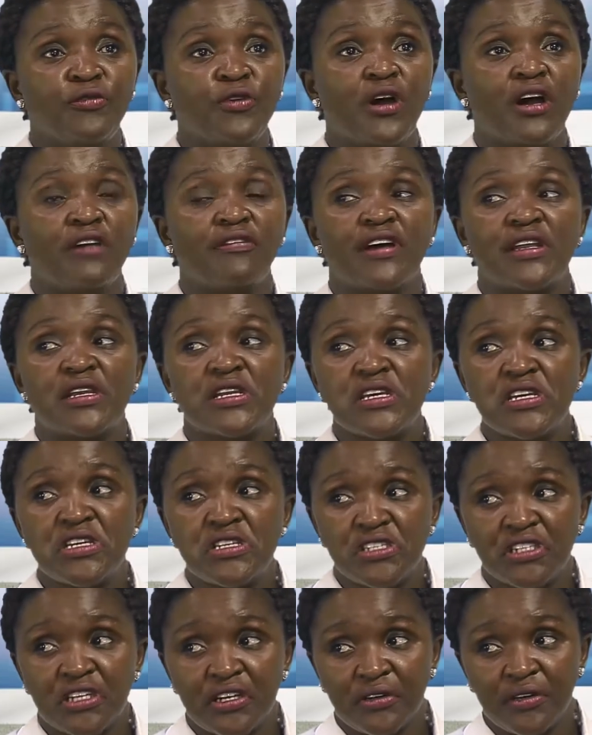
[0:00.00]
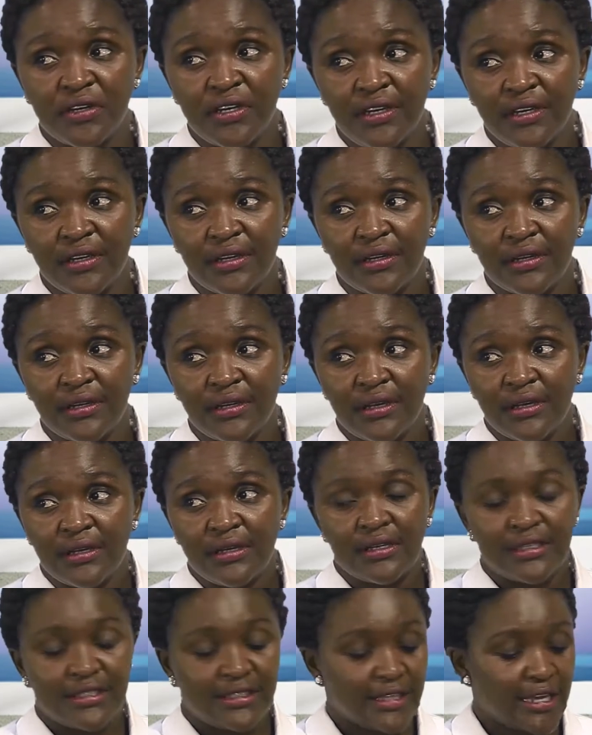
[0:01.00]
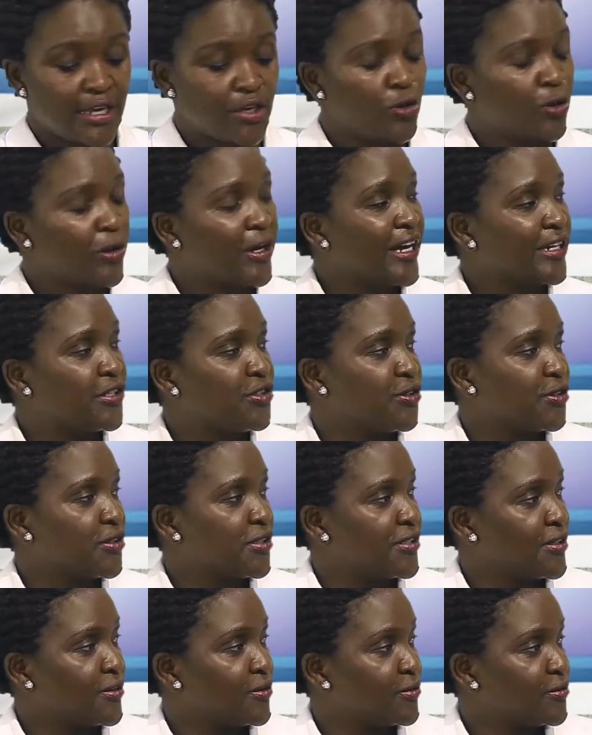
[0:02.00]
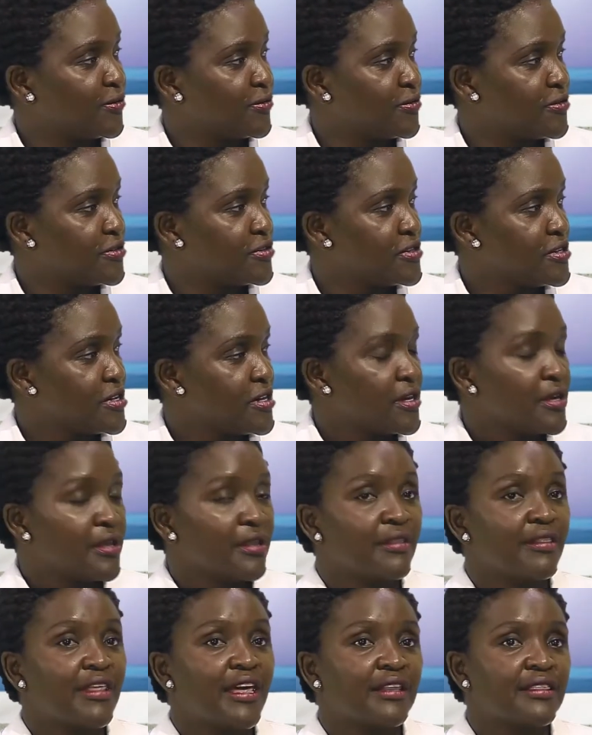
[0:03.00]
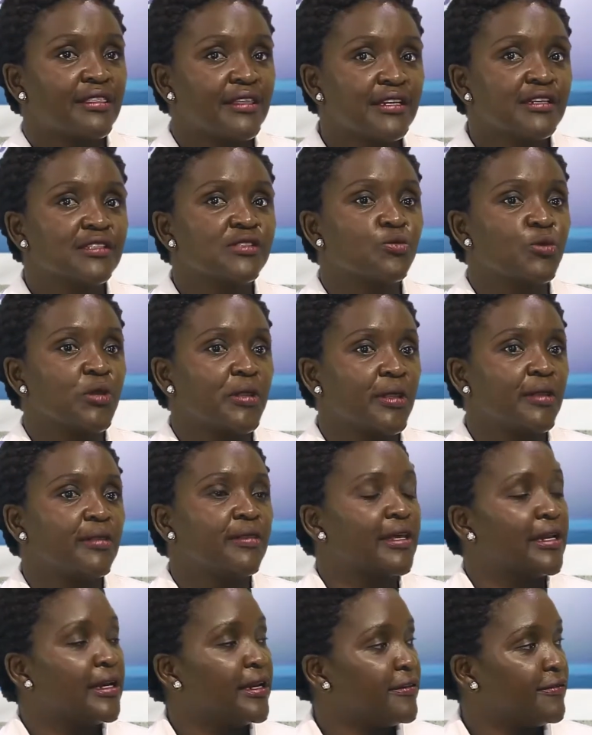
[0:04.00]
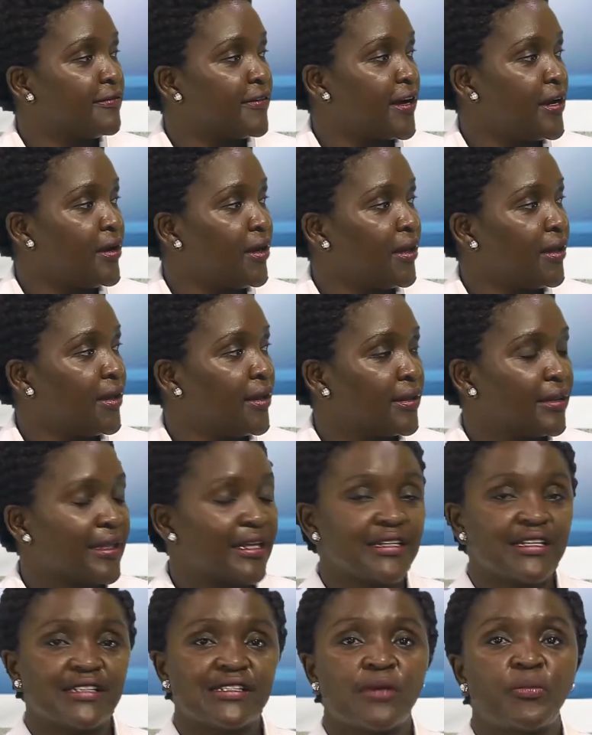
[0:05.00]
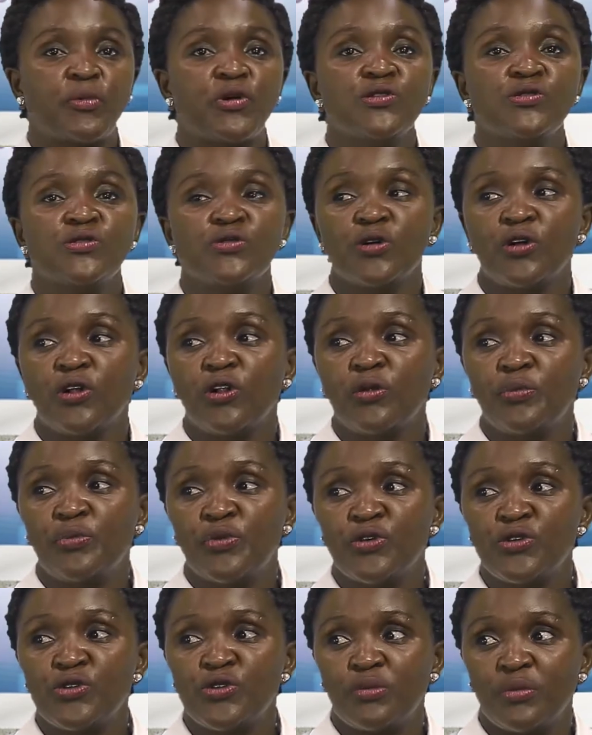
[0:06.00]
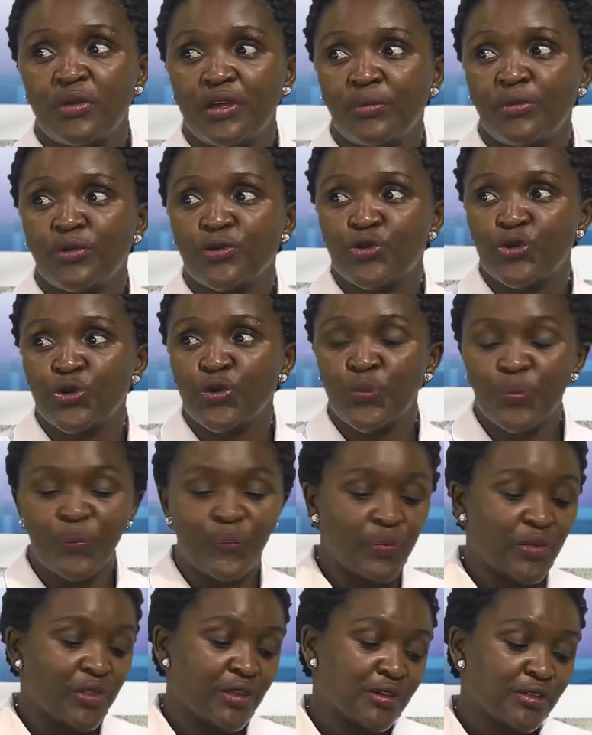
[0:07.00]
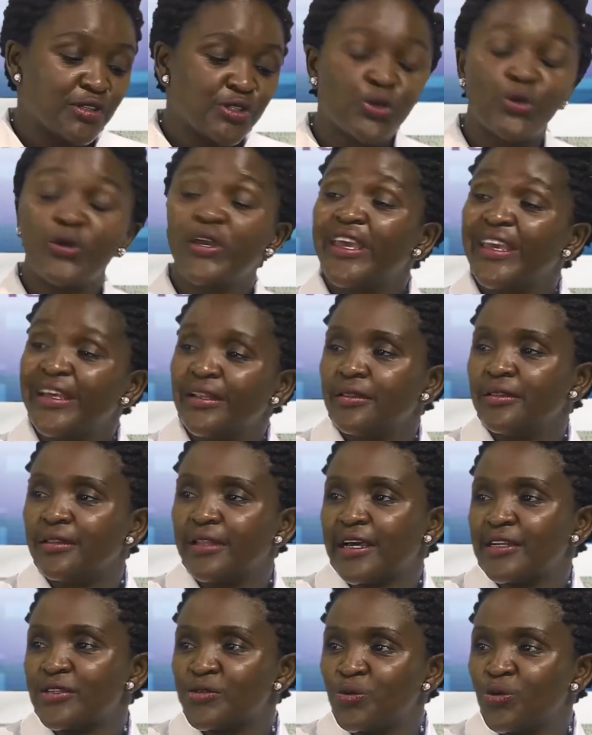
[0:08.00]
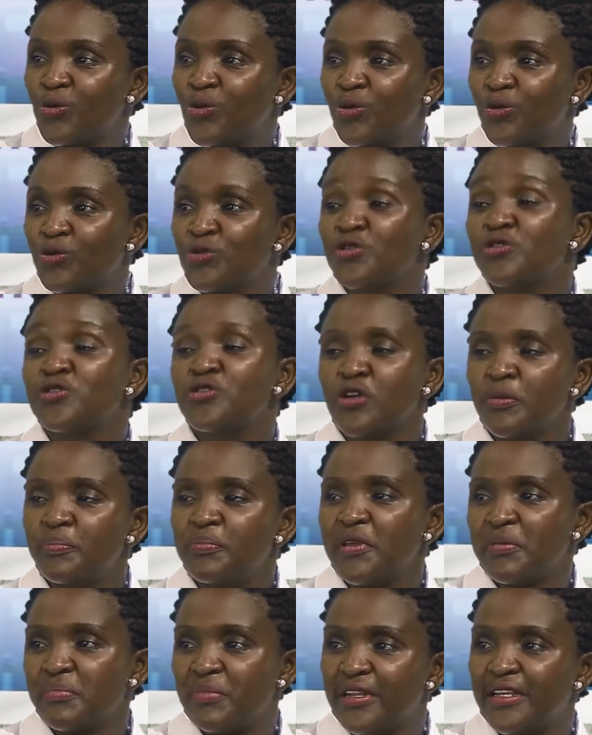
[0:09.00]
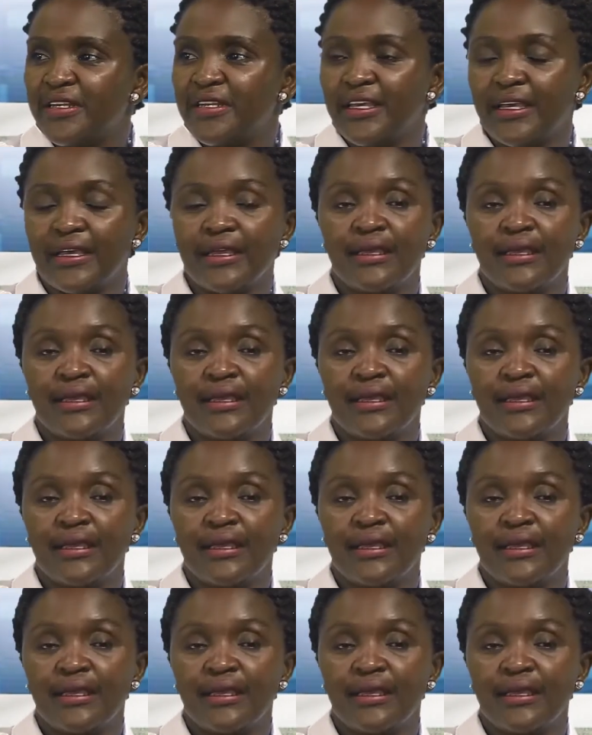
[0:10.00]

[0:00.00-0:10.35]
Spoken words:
you have an injury, say you cut yourself, there are things within the liver that are supposed to help you to be able to heal that, to stop the bleeding